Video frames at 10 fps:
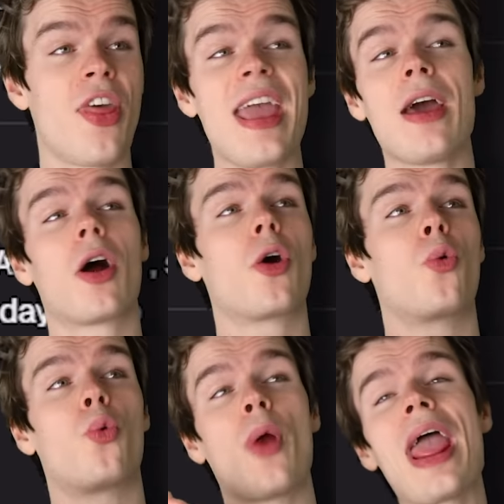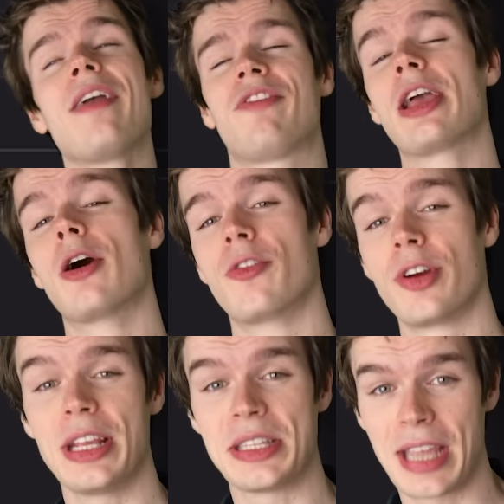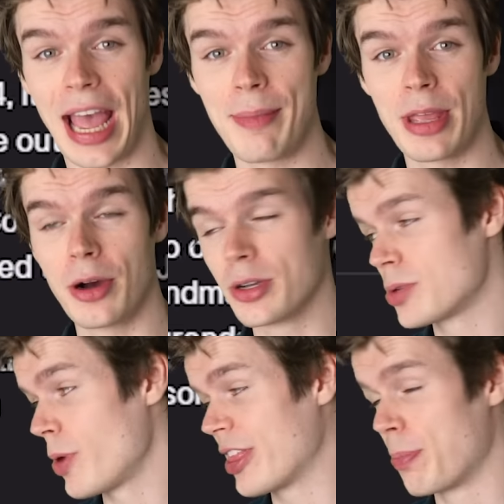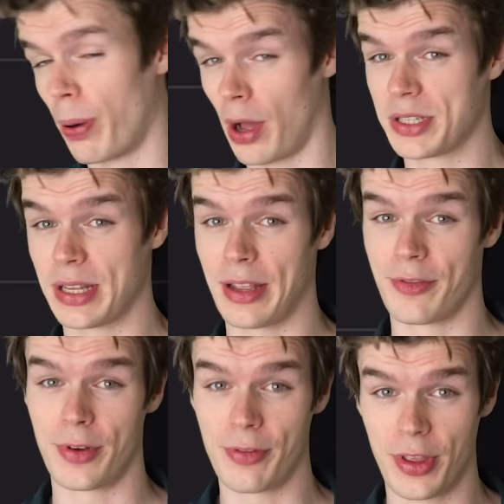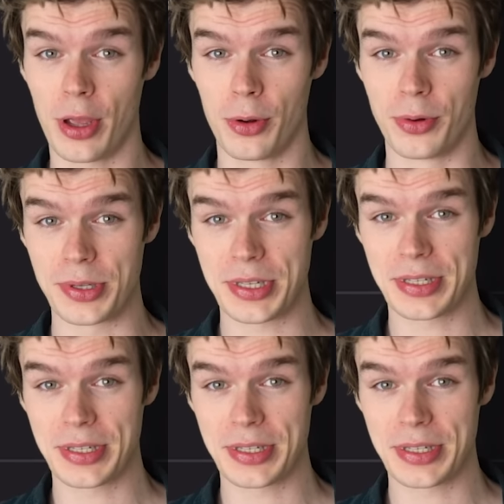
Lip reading: they are raving over these cameos with positive reviews.